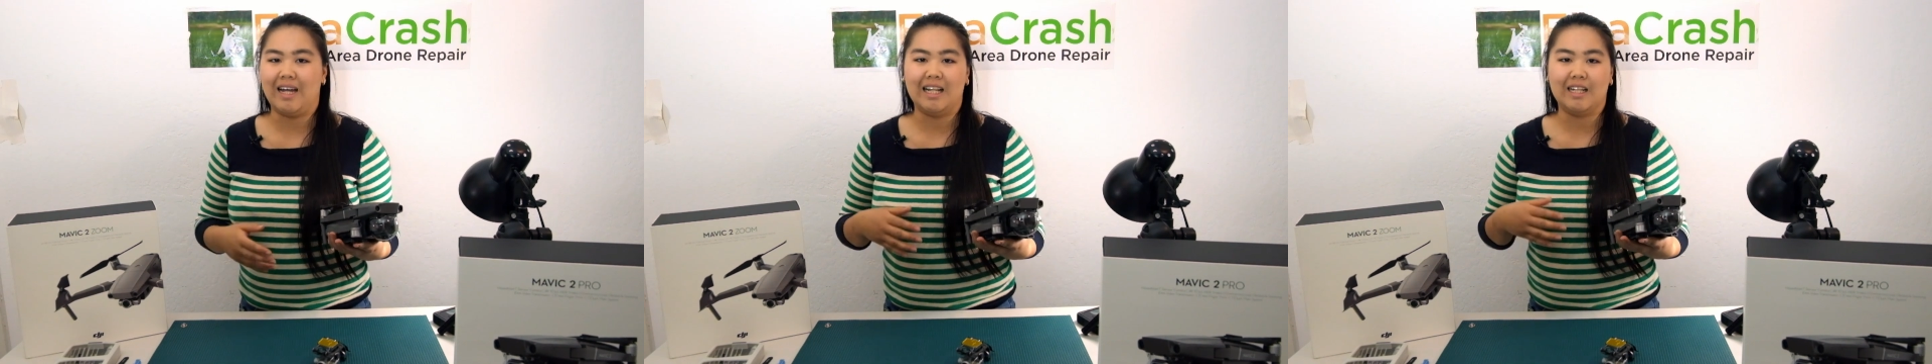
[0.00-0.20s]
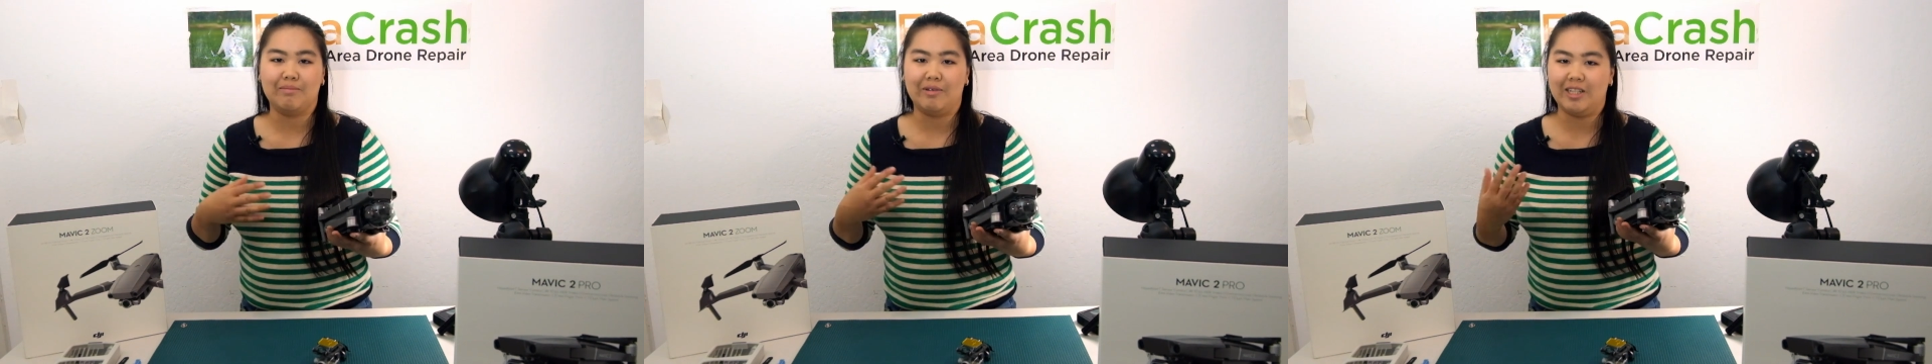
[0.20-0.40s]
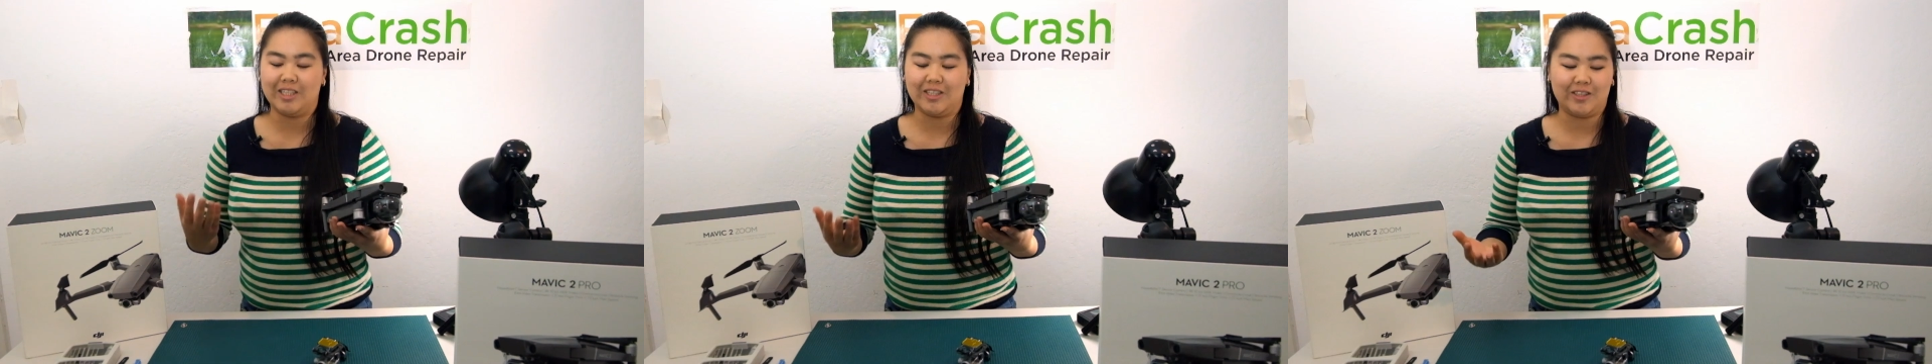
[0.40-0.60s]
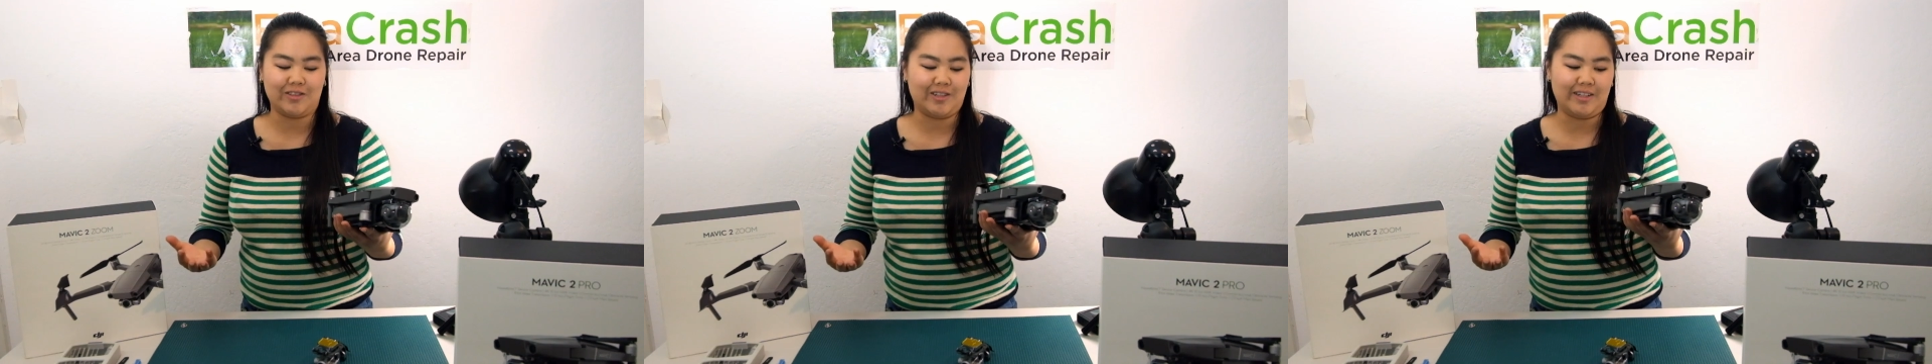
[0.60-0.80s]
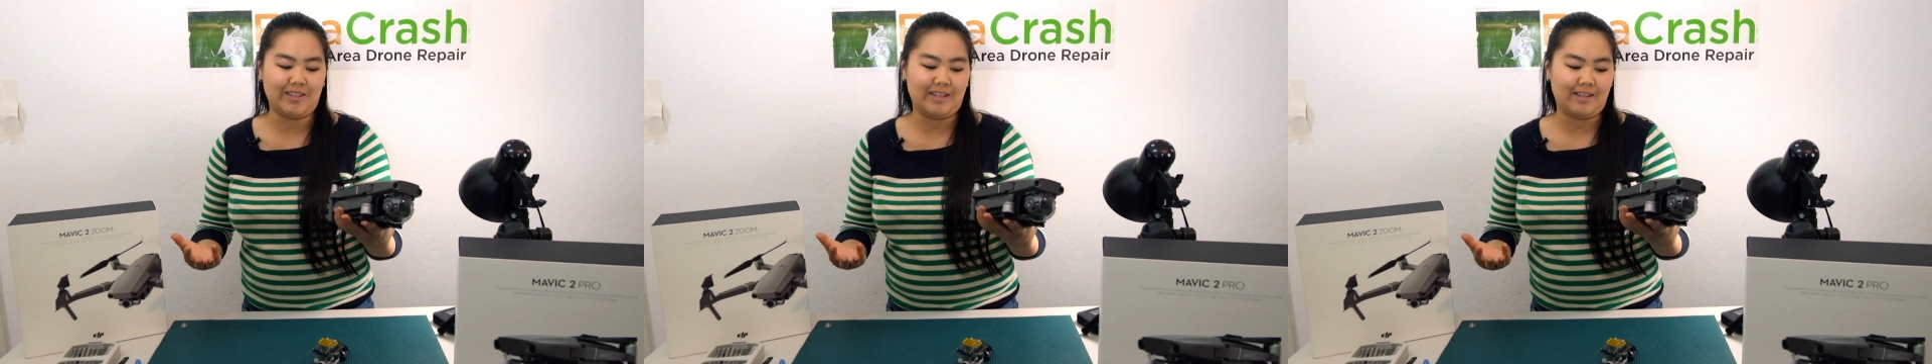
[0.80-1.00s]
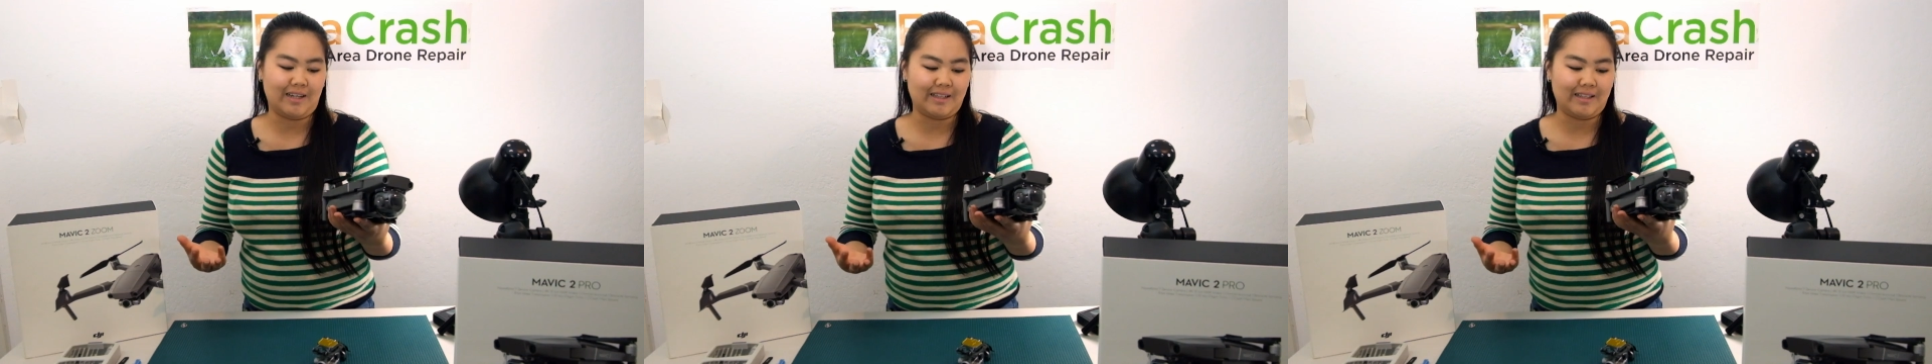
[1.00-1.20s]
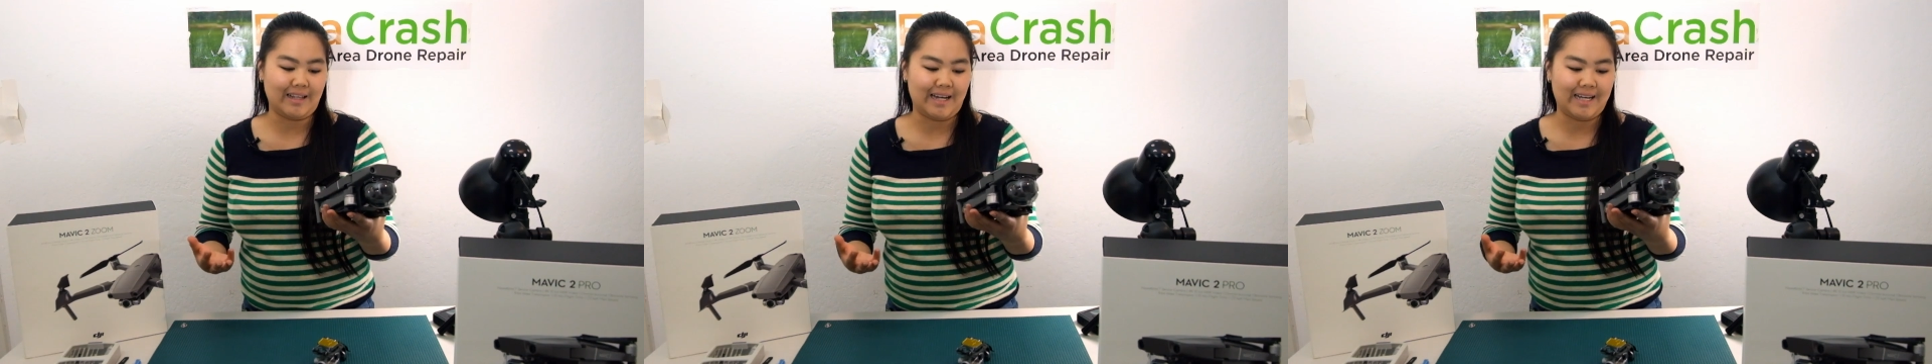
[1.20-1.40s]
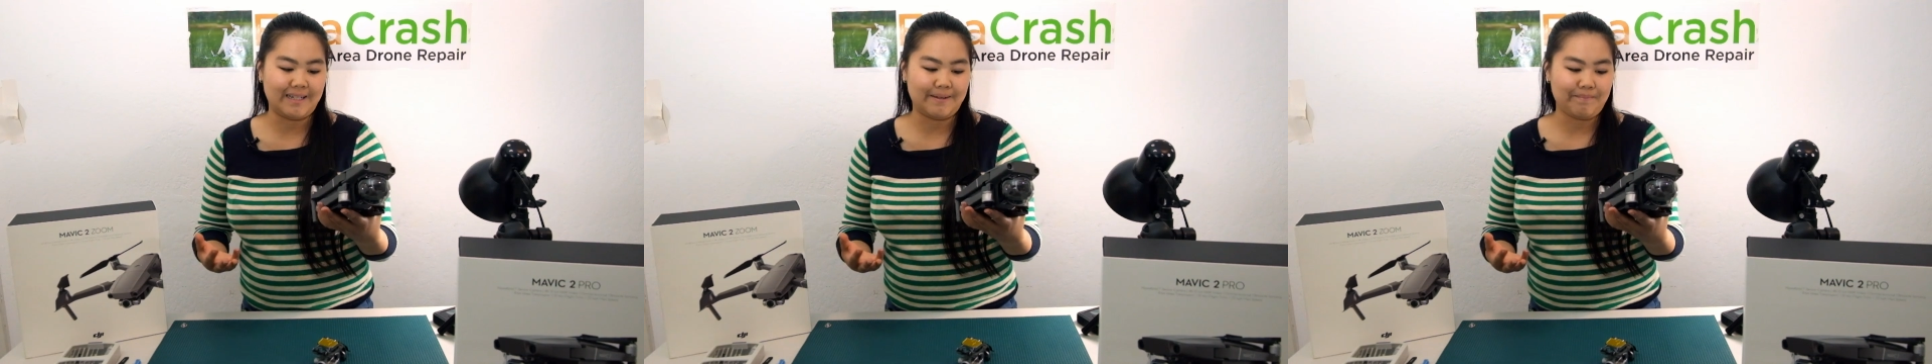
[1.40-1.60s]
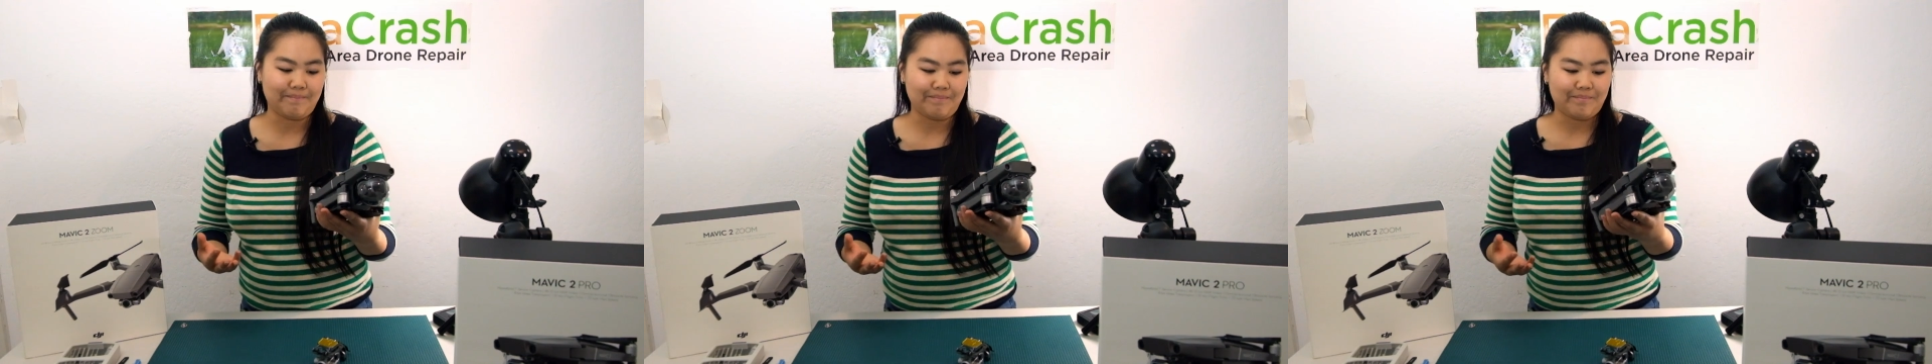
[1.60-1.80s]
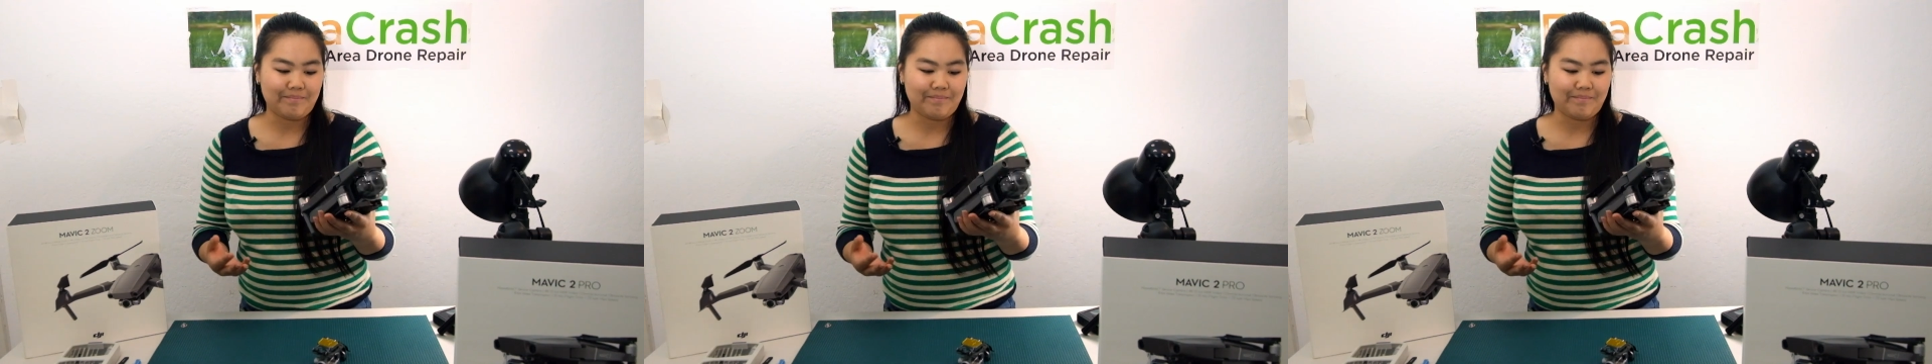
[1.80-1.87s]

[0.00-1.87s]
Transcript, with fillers: calibrations or anything like that.